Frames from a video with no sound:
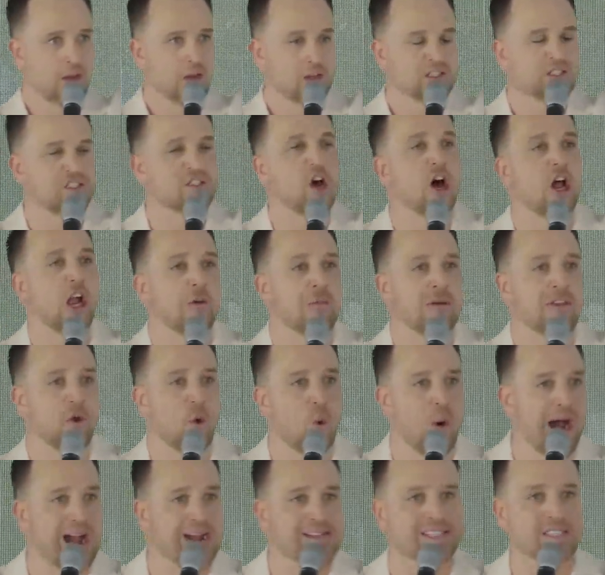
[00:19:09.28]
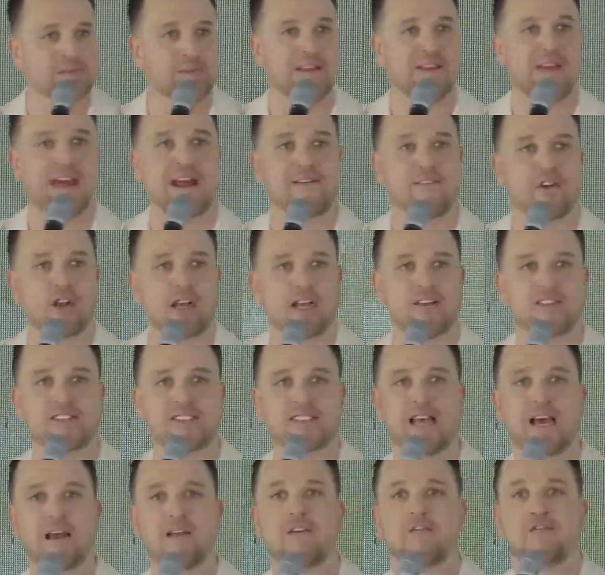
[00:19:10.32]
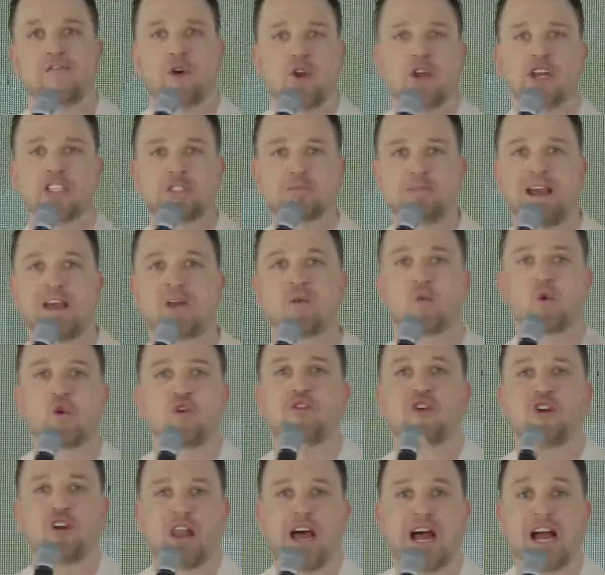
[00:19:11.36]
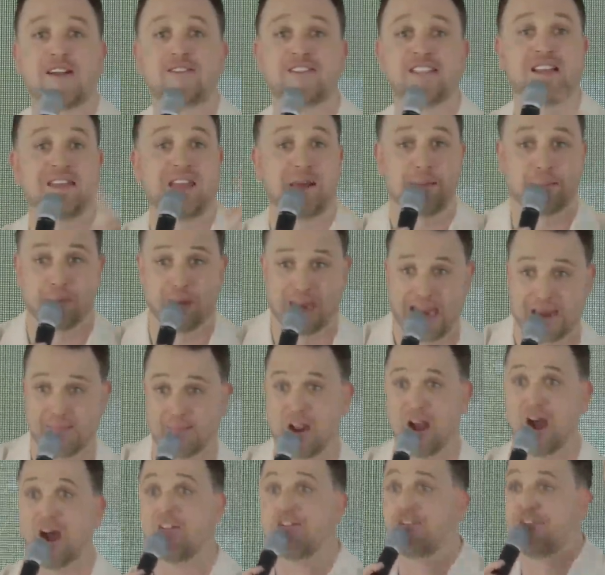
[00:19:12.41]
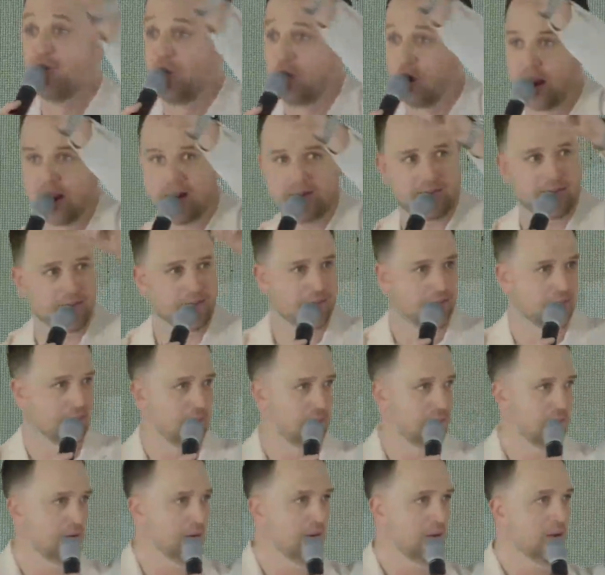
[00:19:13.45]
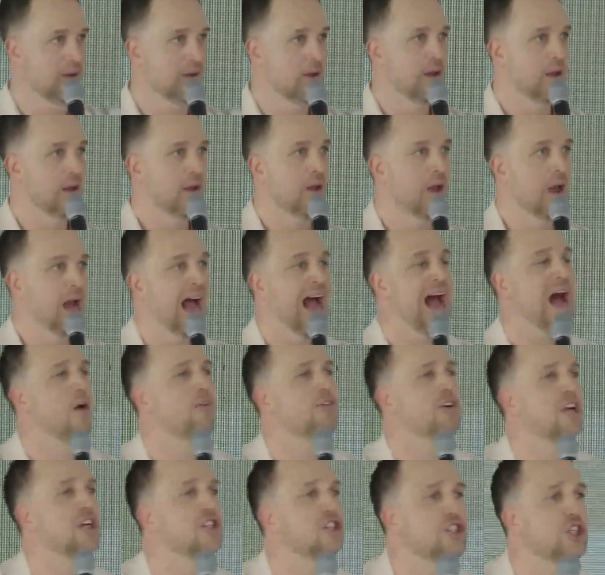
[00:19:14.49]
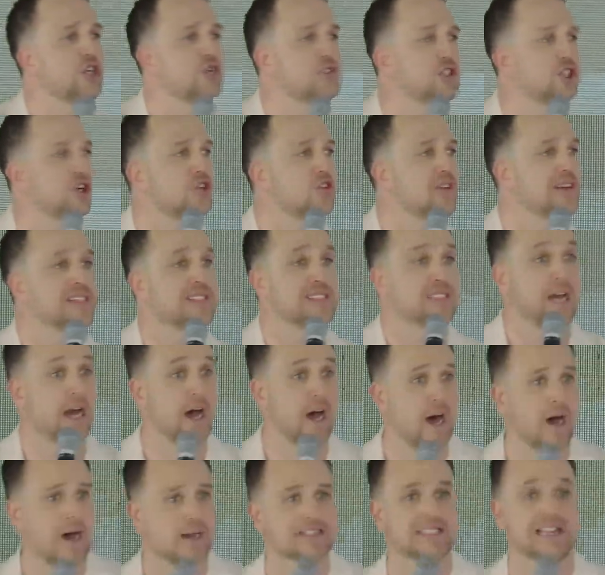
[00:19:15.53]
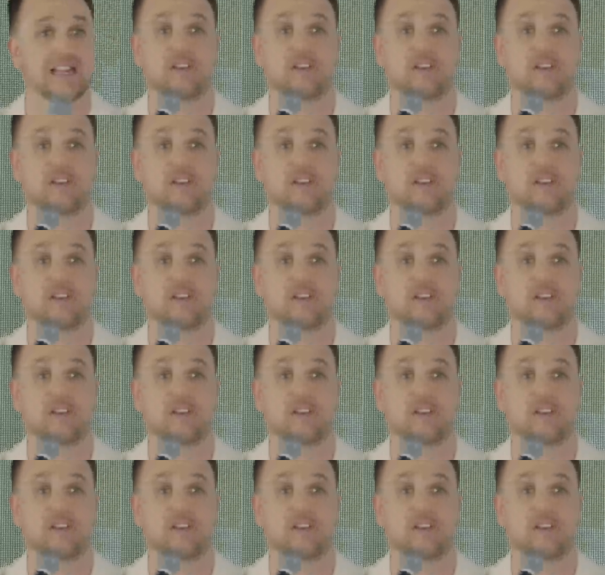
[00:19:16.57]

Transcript: Solomon, the wisest man that ever lived, said, foolish men ruin their lives and then blame God for it. How could you do this to us?